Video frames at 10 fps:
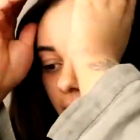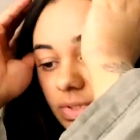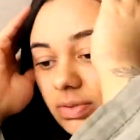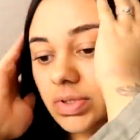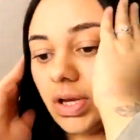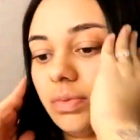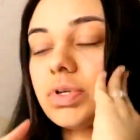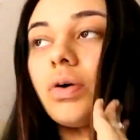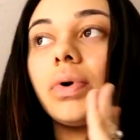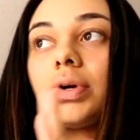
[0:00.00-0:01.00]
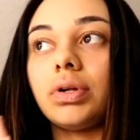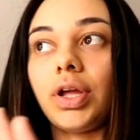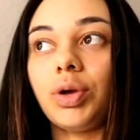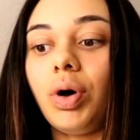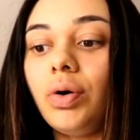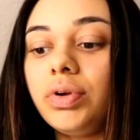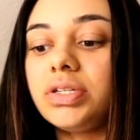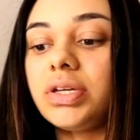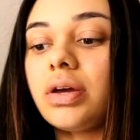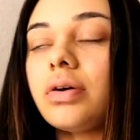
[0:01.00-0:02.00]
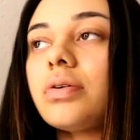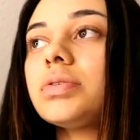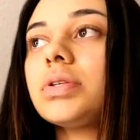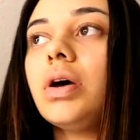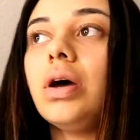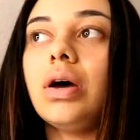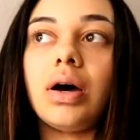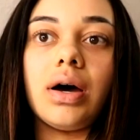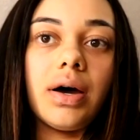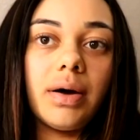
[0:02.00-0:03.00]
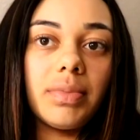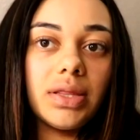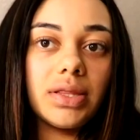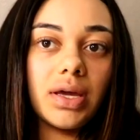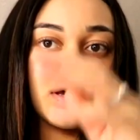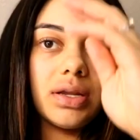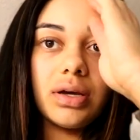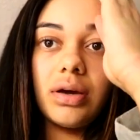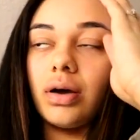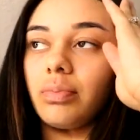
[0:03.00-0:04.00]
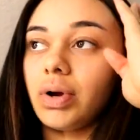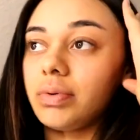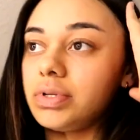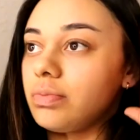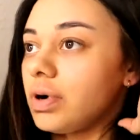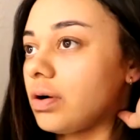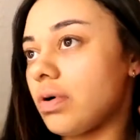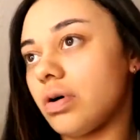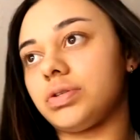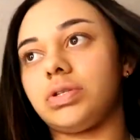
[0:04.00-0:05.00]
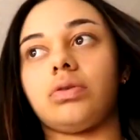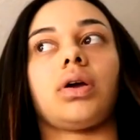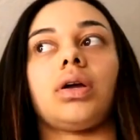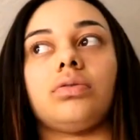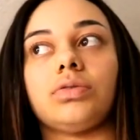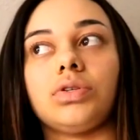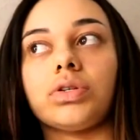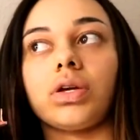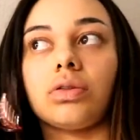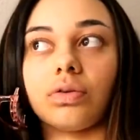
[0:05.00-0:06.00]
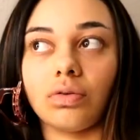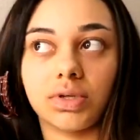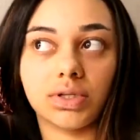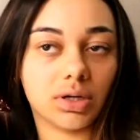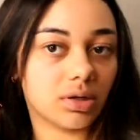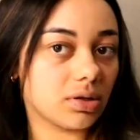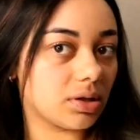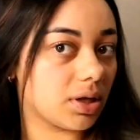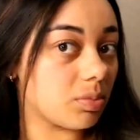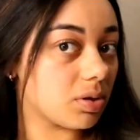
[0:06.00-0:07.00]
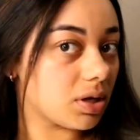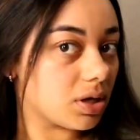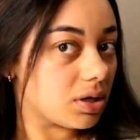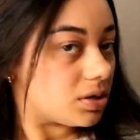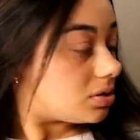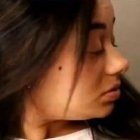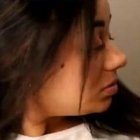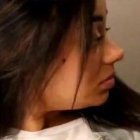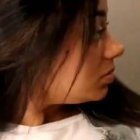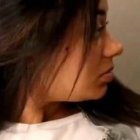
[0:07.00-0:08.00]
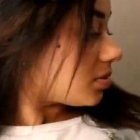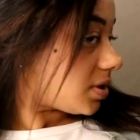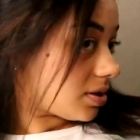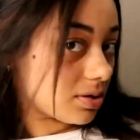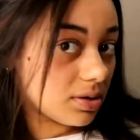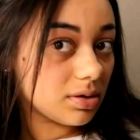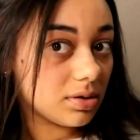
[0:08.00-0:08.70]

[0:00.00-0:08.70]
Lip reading: sometimes I'll wear like ponytails, and then probably tomorrow also I can just like throw this in a clip, like